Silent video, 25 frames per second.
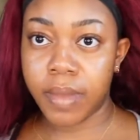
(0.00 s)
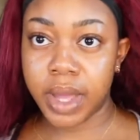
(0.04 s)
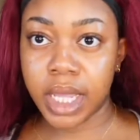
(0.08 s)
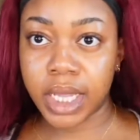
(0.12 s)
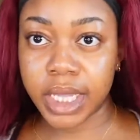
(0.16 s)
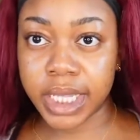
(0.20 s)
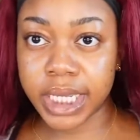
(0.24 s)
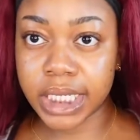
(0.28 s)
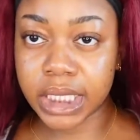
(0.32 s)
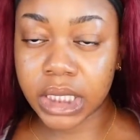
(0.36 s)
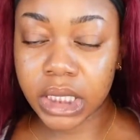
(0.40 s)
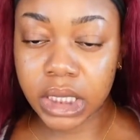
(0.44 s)
my
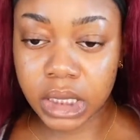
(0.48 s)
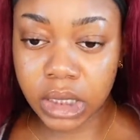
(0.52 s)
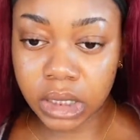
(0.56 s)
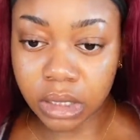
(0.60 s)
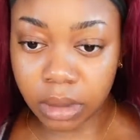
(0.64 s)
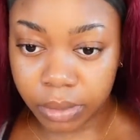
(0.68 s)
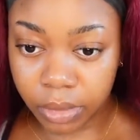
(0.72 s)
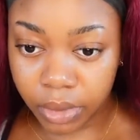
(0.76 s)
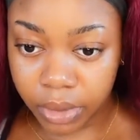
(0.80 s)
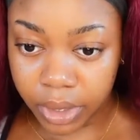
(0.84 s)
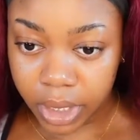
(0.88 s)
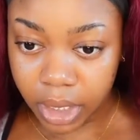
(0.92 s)
lace is
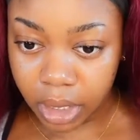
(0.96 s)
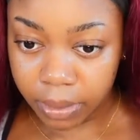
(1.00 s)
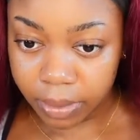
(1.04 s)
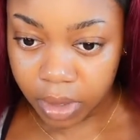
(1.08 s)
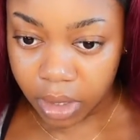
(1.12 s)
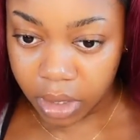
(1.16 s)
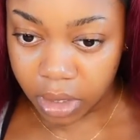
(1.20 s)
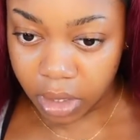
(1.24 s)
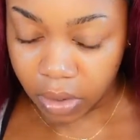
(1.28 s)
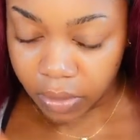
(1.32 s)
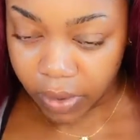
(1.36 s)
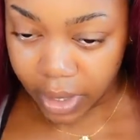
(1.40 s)
simmering, I'm
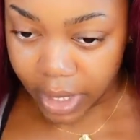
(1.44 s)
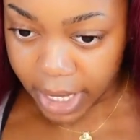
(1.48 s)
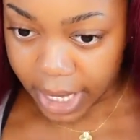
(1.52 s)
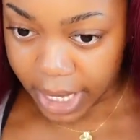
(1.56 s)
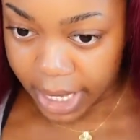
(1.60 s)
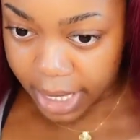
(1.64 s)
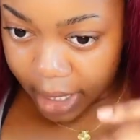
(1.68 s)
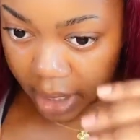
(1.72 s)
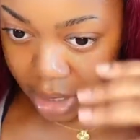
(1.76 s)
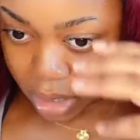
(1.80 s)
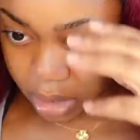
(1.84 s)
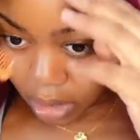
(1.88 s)
going to go
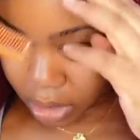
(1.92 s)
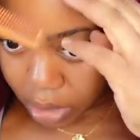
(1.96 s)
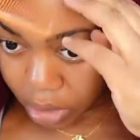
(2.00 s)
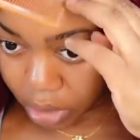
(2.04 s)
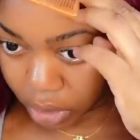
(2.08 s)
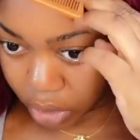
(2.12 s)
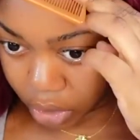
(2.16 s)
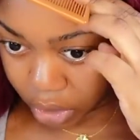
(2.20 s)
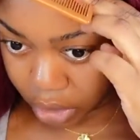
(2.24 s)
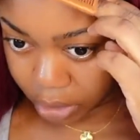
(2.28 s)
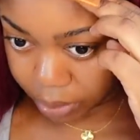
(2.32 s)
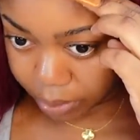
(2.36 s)
ahead and
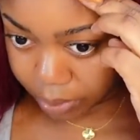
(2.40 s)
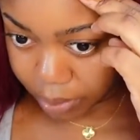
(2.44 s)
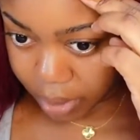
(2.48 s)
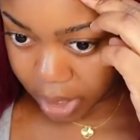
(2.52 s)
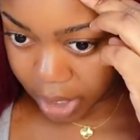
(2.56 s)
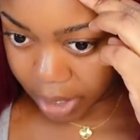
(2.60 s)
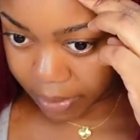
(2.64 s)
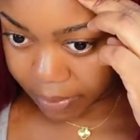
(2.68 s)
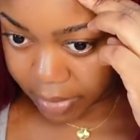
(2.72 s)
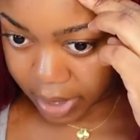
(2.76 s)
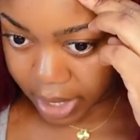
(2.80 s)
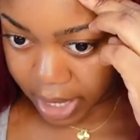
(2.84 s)
just
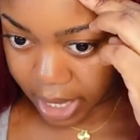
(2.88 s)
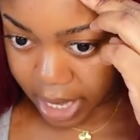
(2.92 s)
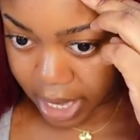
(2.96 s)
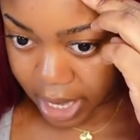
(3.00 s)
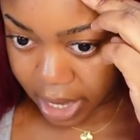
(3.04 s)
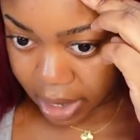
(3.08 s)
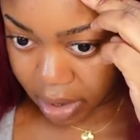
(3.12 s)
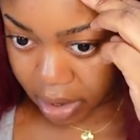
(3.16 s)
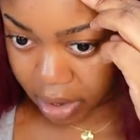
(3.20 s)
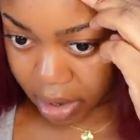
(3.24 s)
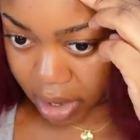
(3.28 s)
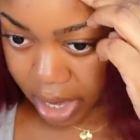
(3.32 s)
part my
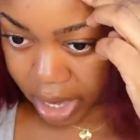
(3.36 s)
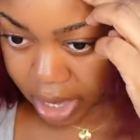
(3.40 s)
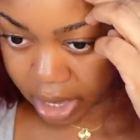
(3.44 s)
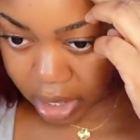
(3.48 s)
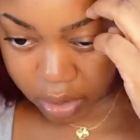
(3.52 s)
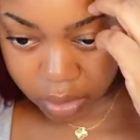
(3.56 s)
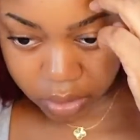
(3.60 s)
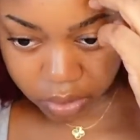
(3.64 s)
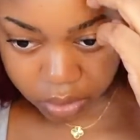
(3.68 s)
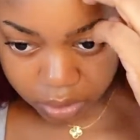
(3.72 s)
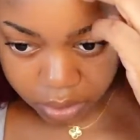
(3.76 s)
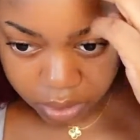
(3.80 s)
hair
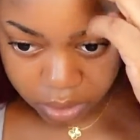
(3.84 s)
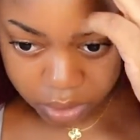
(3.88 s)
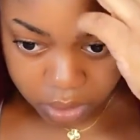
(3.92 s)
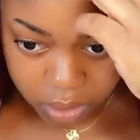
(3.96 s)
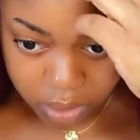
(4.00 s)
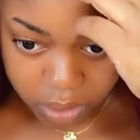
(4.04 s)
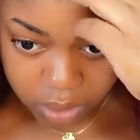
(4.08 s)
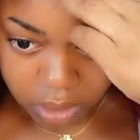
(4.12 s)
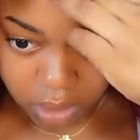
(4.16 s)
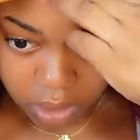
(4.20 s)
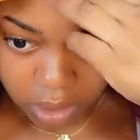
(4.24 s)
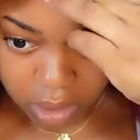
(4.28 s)
out
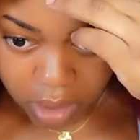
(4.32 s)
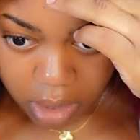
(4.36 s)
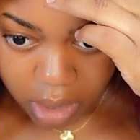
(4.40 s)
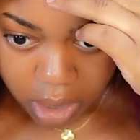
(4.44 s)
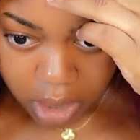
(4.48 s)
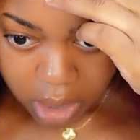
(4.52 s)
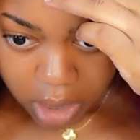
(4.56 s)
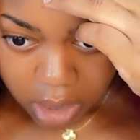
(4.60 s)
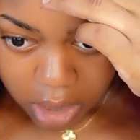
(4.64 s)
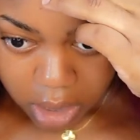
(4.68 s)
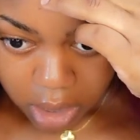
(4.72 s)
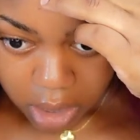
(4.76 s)

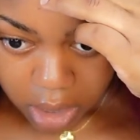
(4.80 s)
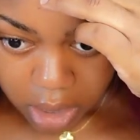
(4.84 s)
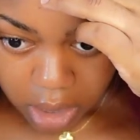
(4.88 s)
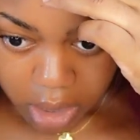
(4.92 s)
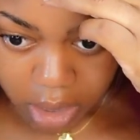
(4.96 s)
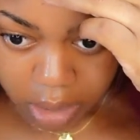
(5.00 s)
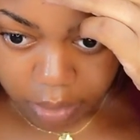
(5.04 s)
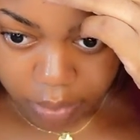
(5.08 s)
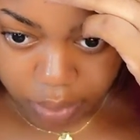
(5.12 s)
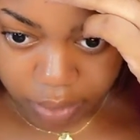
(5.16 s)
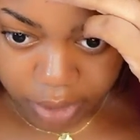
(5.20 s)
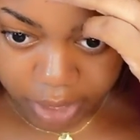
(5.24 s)

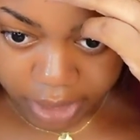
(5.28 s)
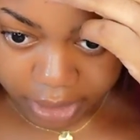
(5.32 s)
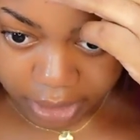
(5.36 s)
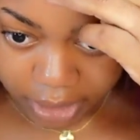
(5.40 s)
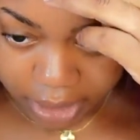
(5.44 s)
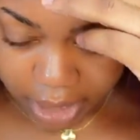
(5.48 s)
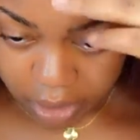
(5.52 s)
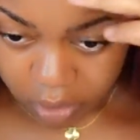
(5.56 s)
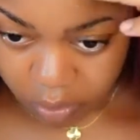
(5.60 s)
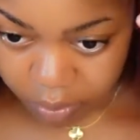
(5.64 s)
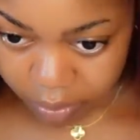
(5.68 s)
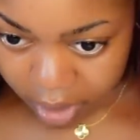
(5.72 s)
and press
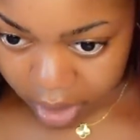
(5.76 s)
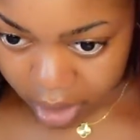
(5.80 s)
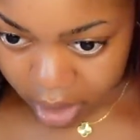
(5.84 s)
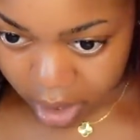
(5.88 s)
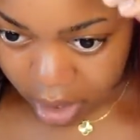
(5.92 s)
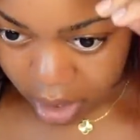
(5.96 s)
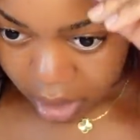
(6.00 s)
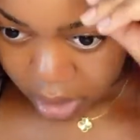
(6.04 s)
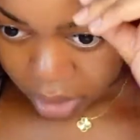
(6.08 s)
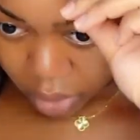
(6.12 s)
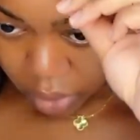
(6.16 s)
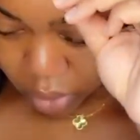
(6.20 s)
it out with my
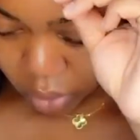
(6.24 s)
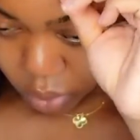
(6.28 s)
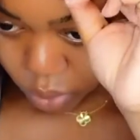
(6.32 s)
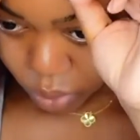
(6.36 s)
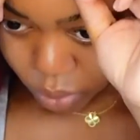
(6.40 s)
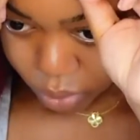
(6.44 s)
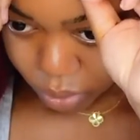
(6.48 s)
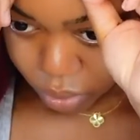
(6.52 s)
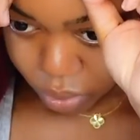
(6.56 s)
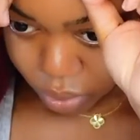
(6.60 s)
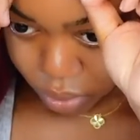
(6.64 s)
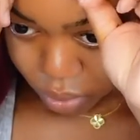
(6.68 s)
hot
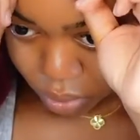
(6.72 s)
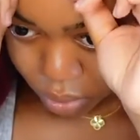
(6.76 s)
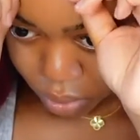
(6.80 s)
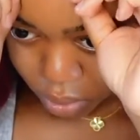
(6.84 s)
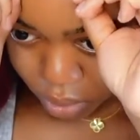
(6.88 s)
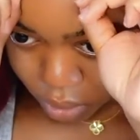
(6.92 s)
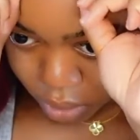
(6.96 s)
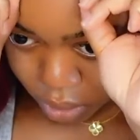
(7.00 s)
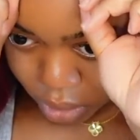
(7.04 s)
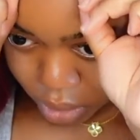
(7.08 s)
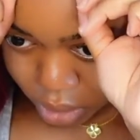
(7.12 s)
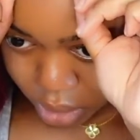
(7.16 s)
comb.
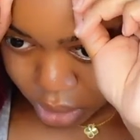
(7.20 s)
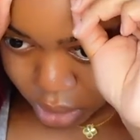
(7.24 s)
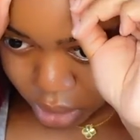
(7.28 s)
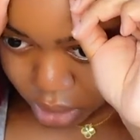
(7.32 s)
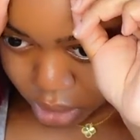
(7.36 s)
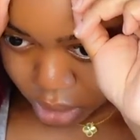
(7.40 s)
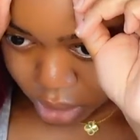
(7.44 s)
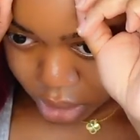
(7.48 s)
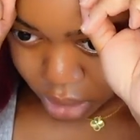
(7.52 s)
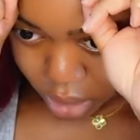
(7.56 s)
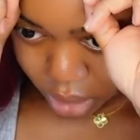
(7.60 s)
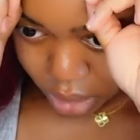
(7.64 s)

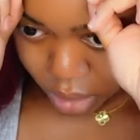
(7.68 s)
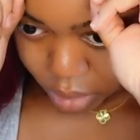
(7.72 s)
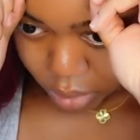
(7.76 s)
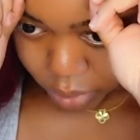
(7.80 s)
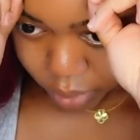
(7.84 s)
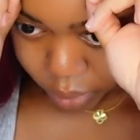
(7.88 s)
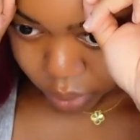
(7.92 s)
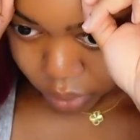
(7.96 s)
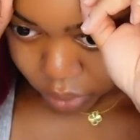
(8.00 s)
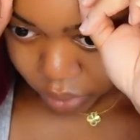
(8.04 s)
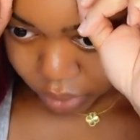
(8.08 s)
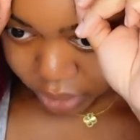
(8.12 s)

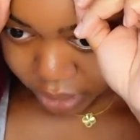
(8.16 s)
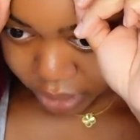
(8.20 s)
Pull